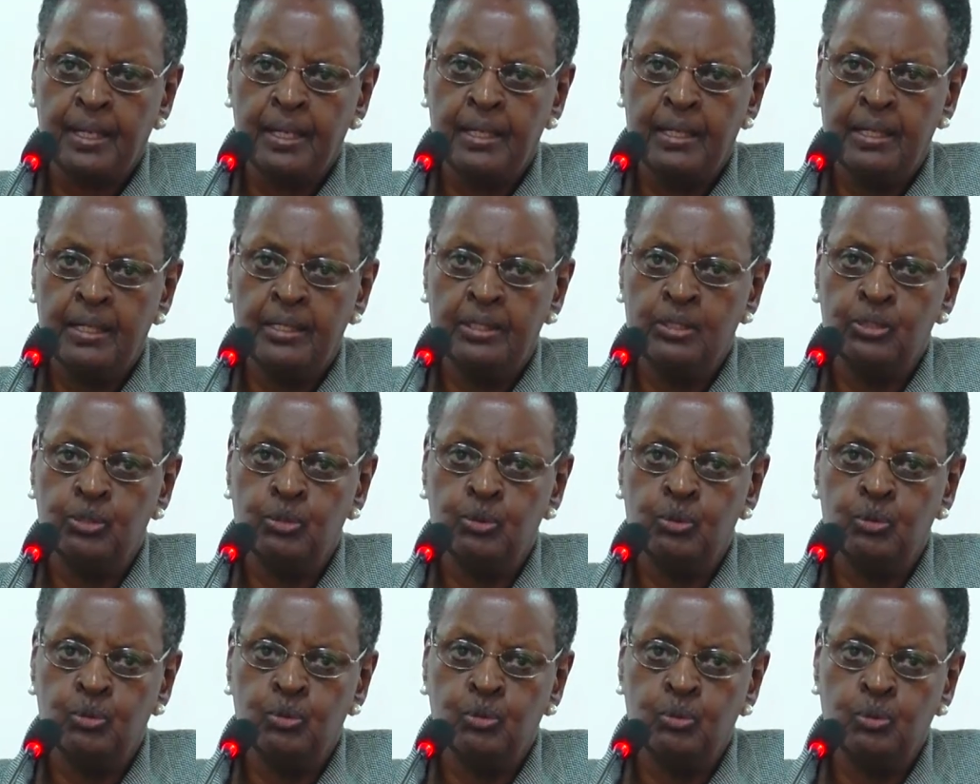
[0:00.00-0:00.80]
and
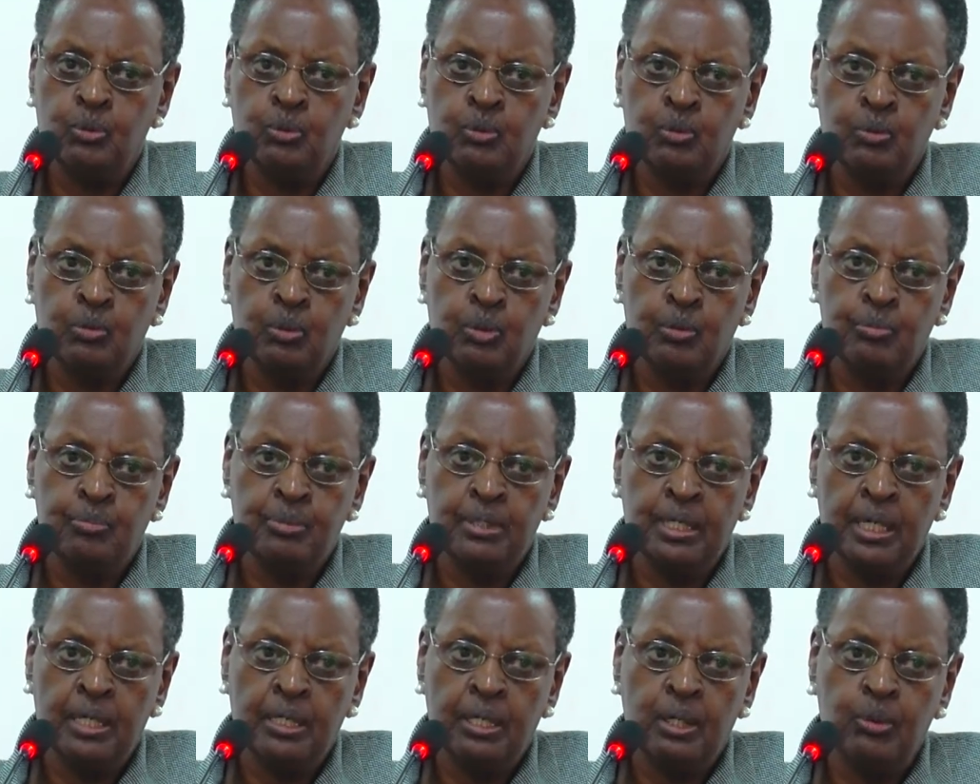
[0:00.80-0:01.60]
you will
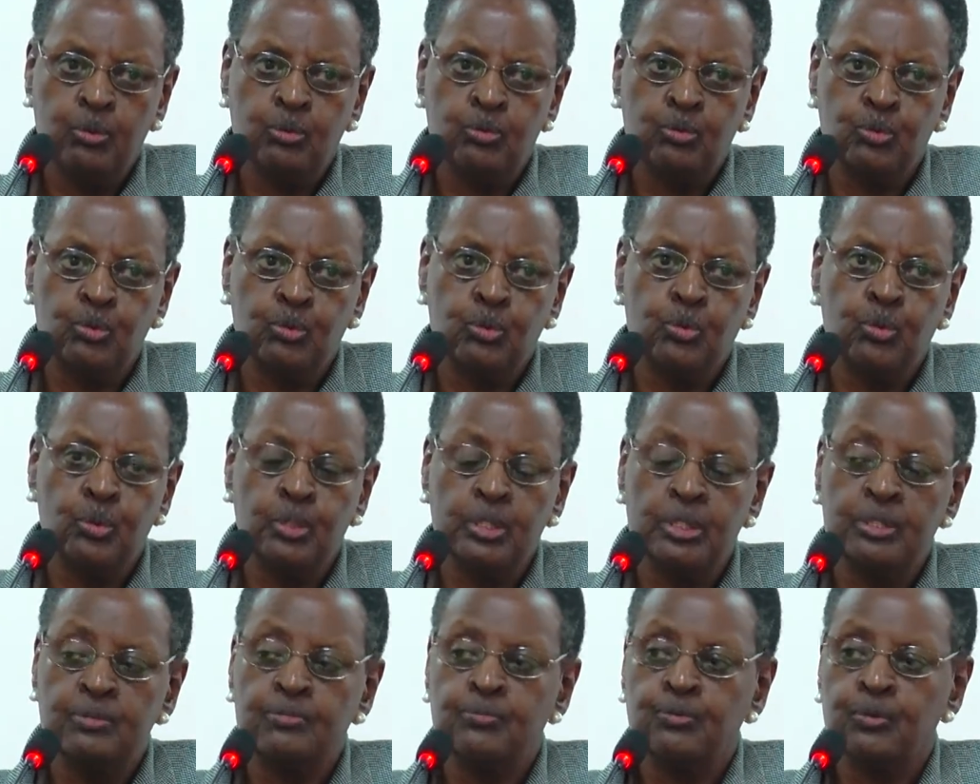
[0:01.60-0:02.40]
be allowed to do
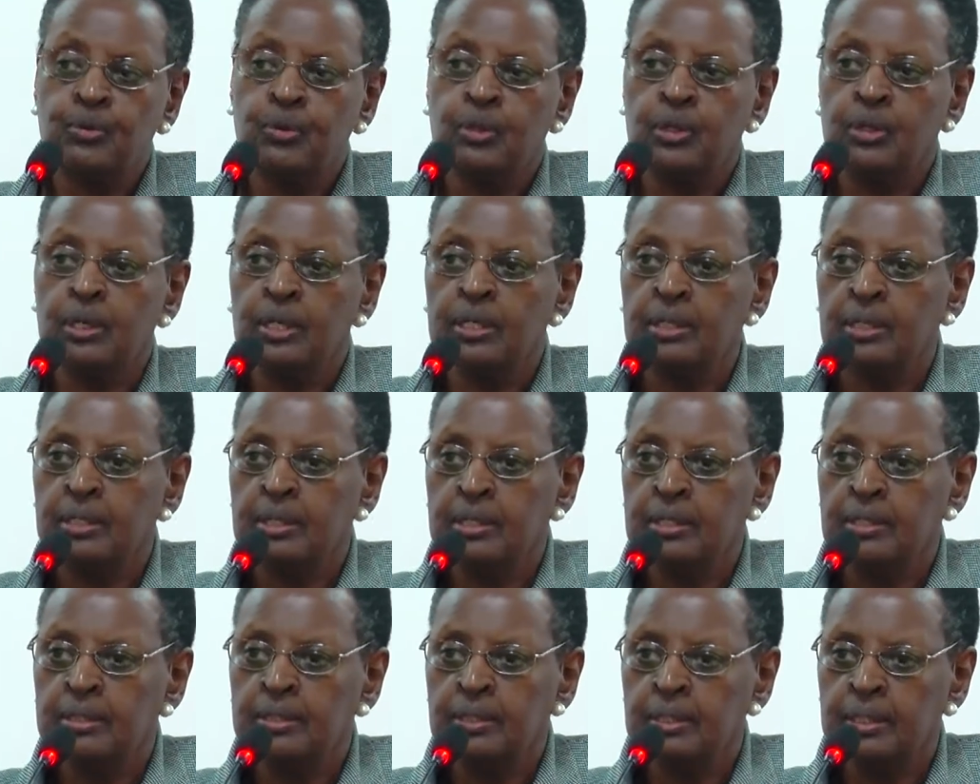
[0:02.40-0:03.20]
it for
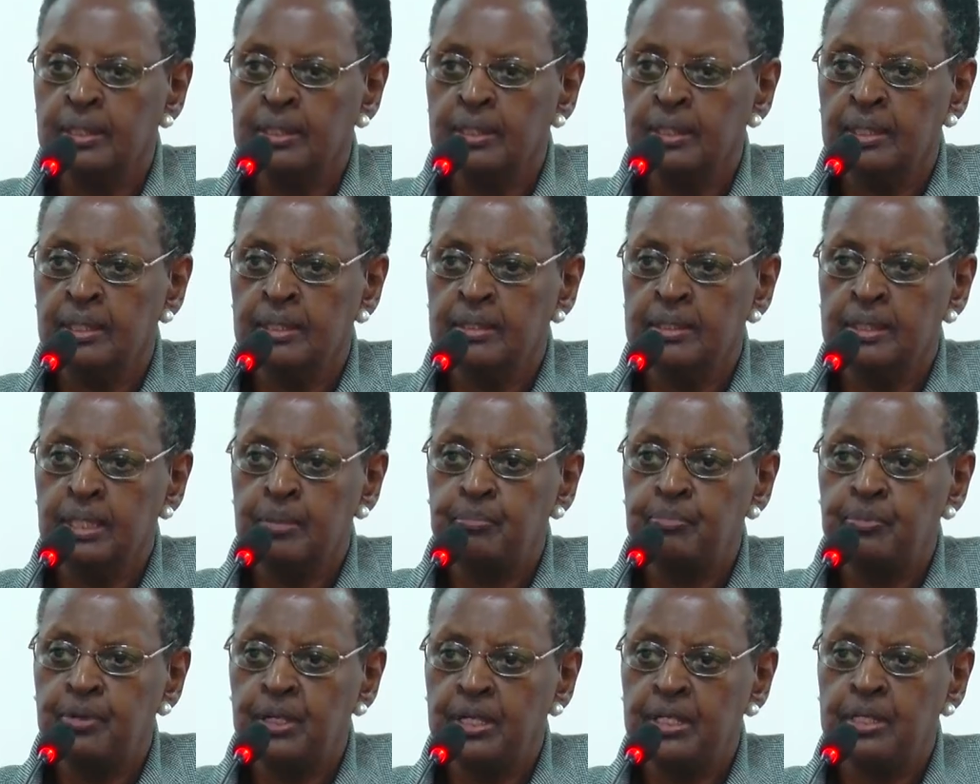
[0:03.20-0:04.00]
a
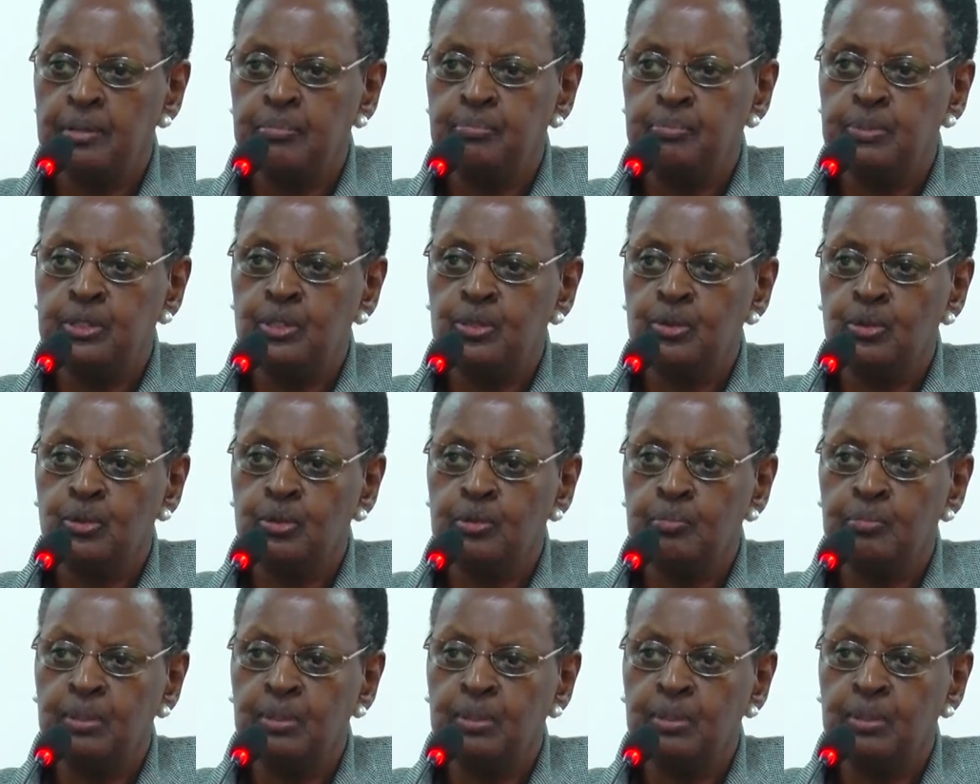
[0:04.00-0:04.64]
temporary period.